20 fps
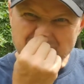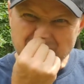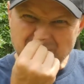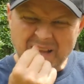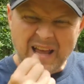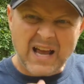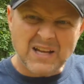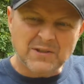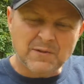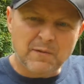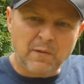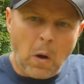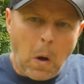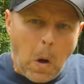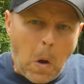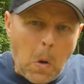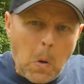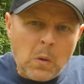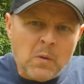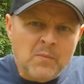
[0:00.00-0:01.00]
last
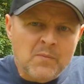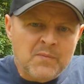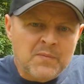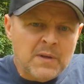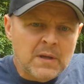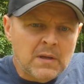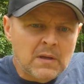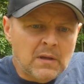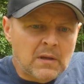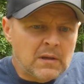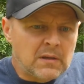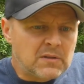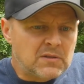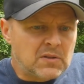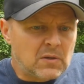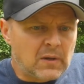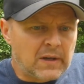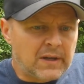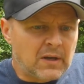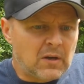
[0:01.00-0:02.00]
fall, and
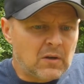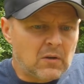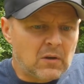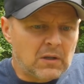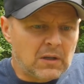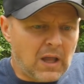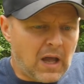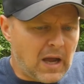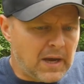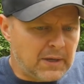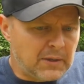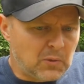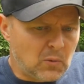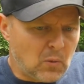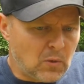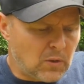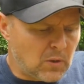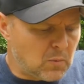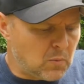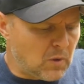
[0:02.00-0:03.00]
so I got online and
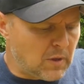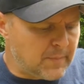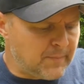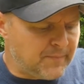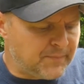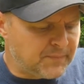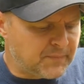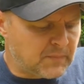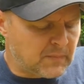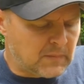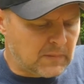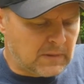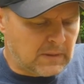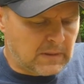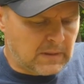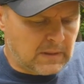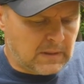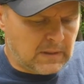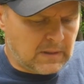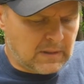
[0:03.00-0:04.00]
ordered one.
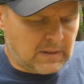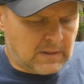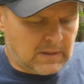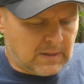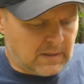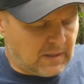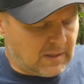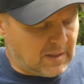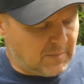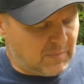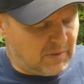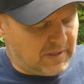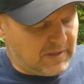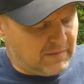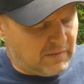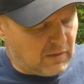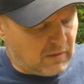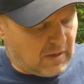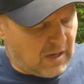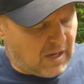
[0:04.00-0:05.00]
I
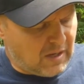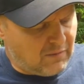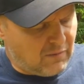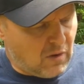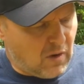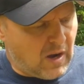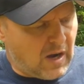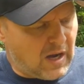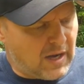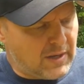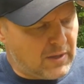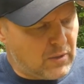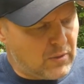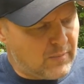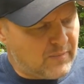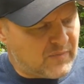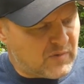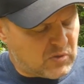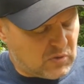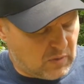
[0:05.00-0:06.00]
believe they're out of Ohio,
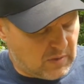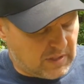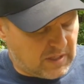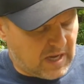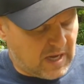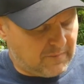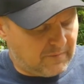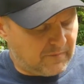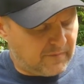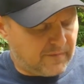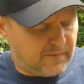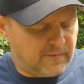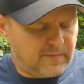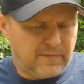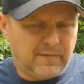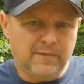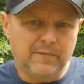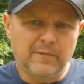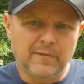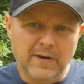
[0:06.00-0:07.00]
so it came
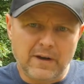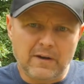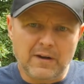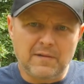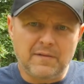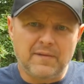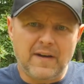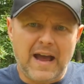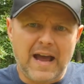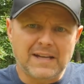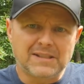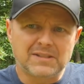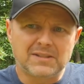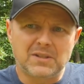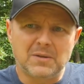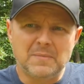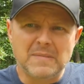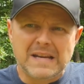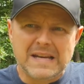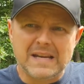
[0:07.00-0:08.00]
very fast
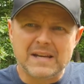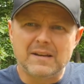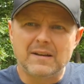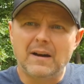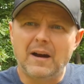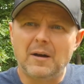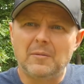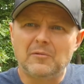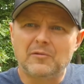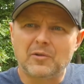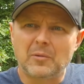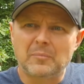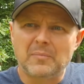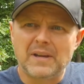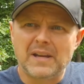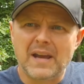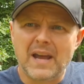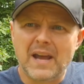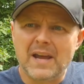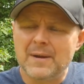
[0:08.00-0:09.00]
to me from
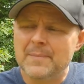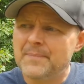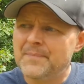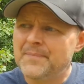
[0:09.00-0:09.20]
PA.